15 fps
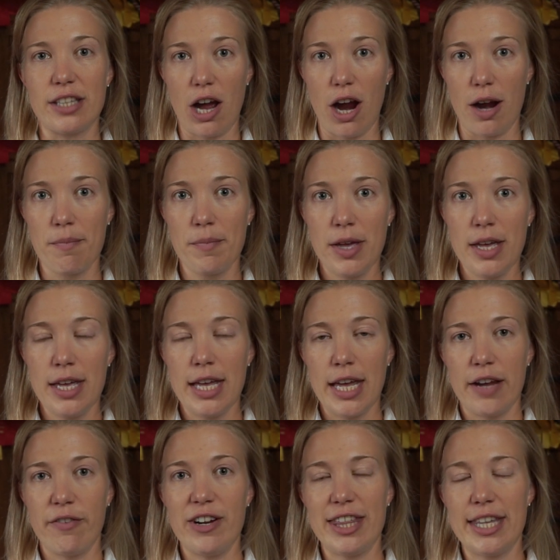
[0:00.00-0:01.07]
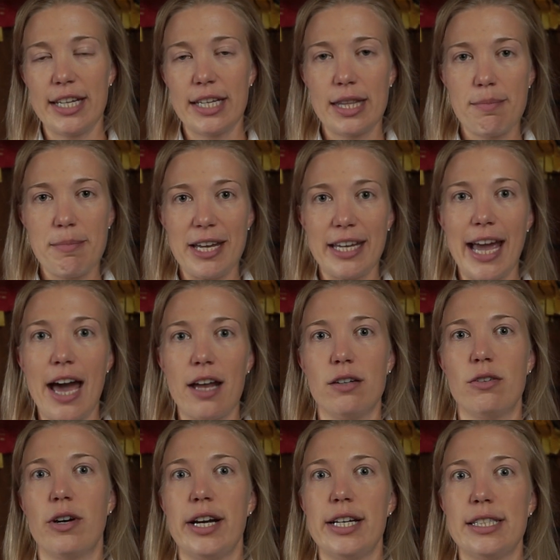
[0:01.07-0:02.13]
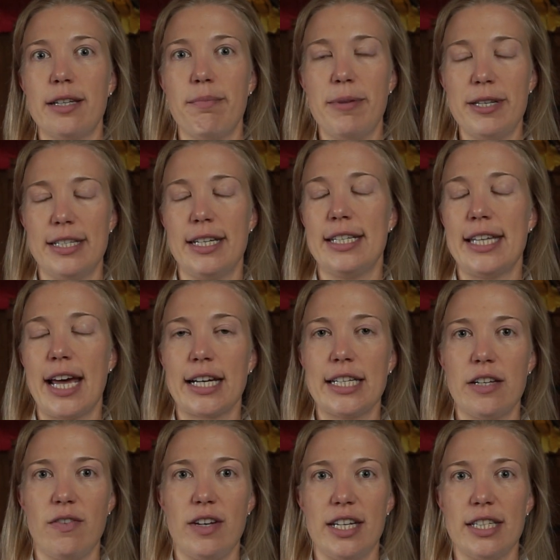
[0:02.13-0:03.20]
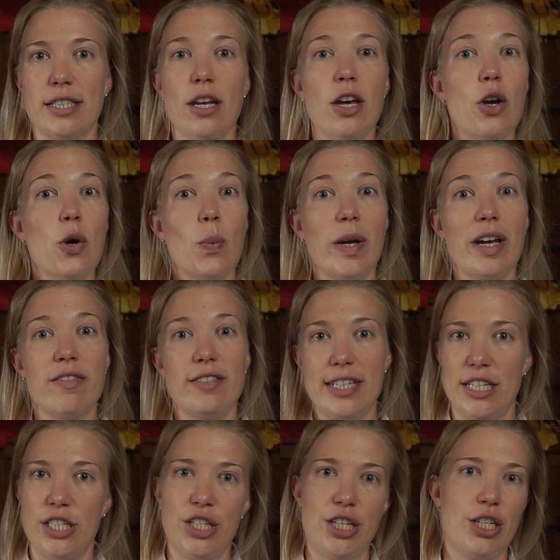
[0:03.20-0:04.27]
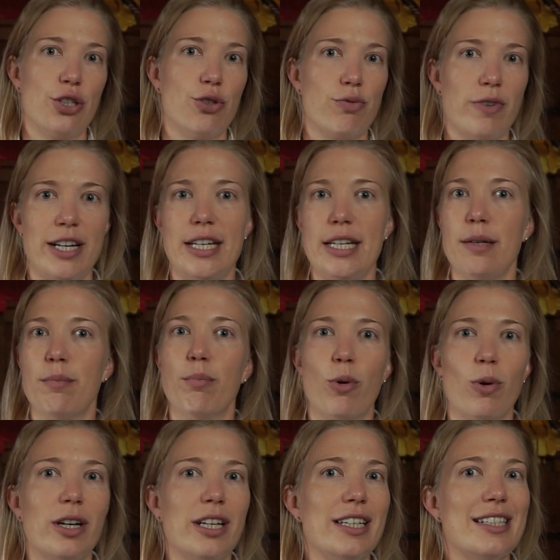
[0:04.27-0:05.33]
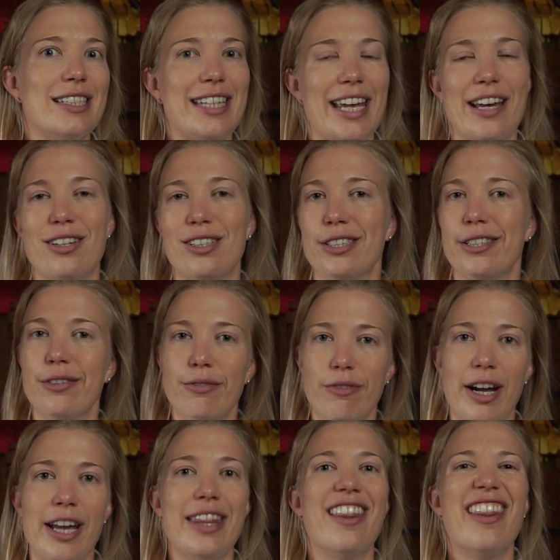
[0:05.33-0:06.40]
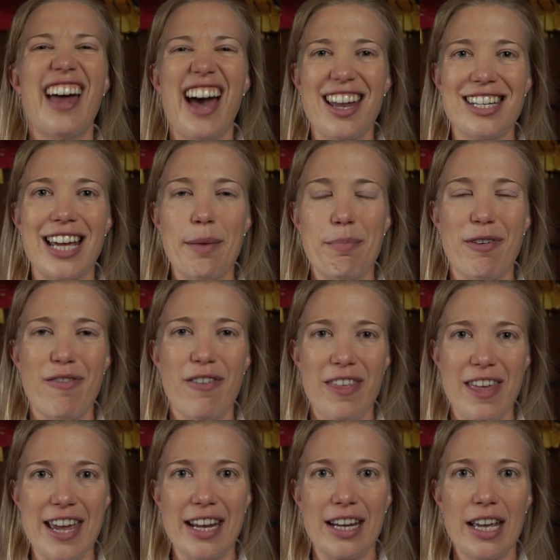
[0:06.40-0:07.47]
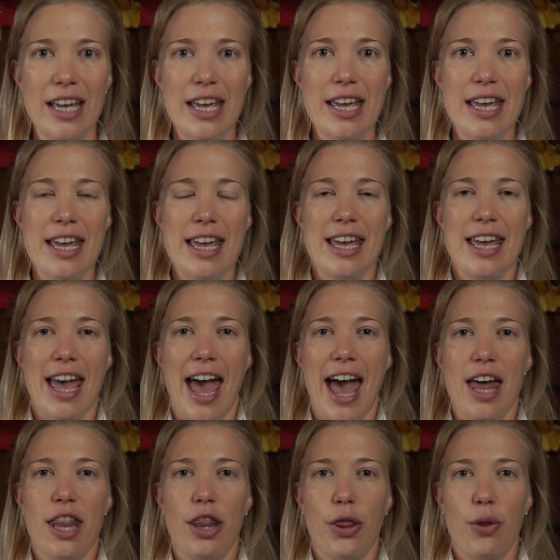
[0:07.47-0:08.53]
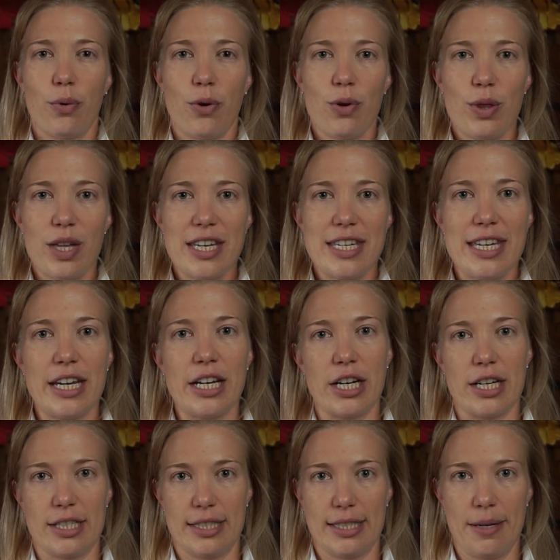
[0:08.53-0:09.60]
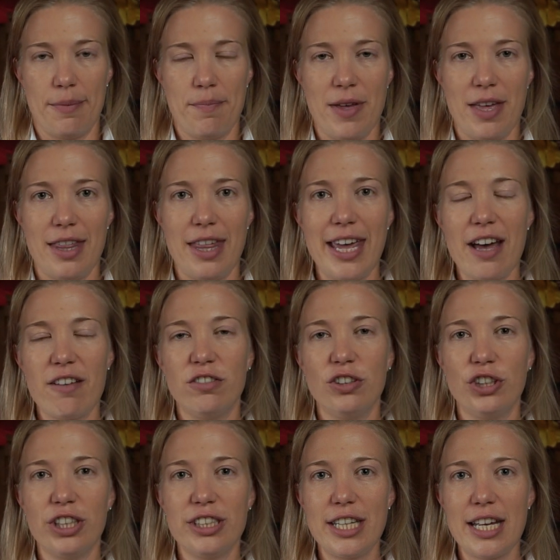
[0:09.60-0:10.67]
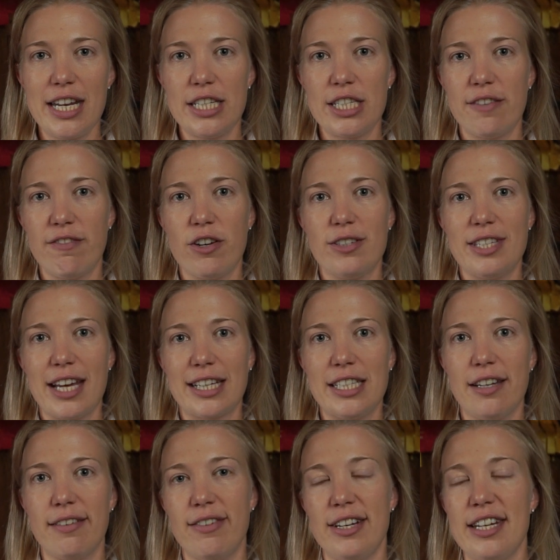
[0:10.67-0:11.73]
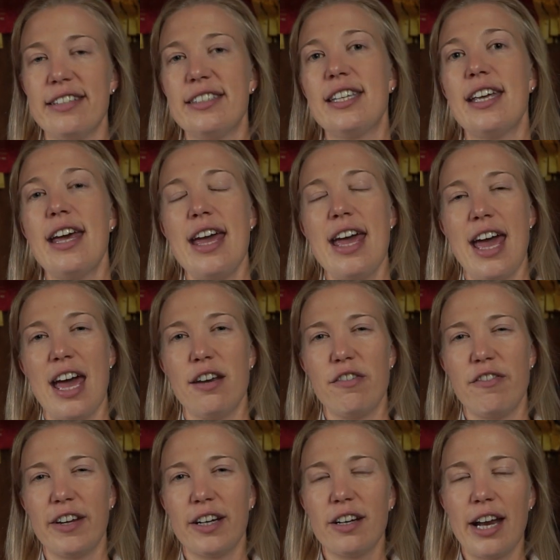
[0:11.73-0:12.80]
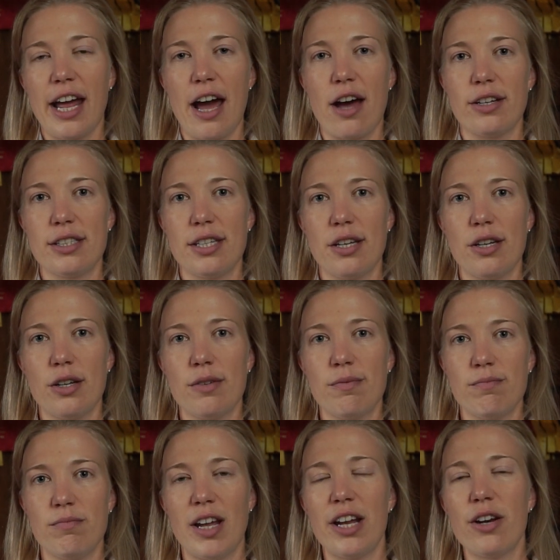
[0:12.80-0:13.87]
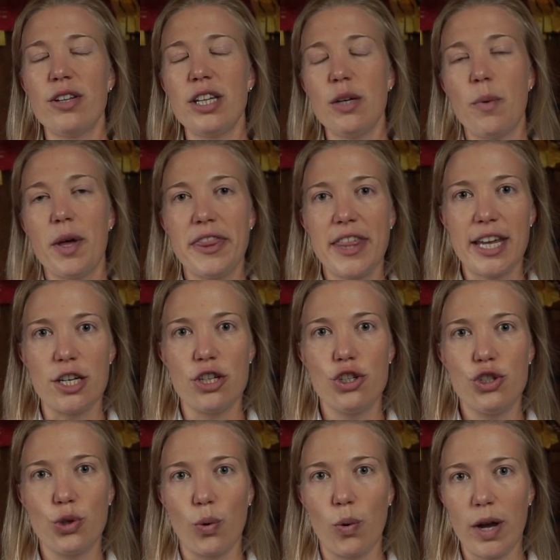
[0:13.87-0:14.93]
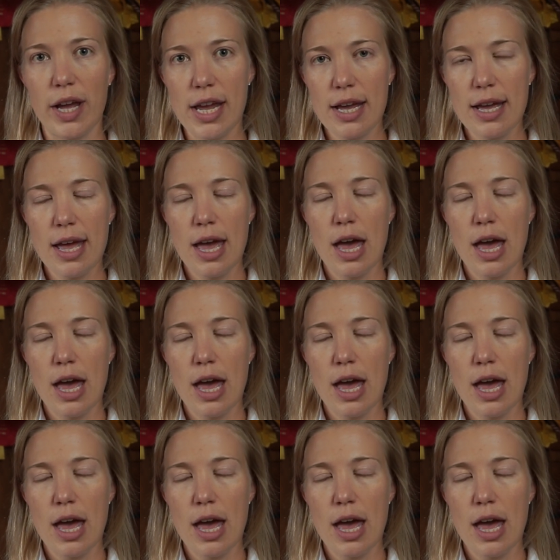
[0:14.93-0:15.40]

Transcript: are. If we think of the main categories of business activities, we have teaching, training, boarding, sales, right? That type of thing. And through the years, they have looked at each of those activities and figured out not only what they enjoy,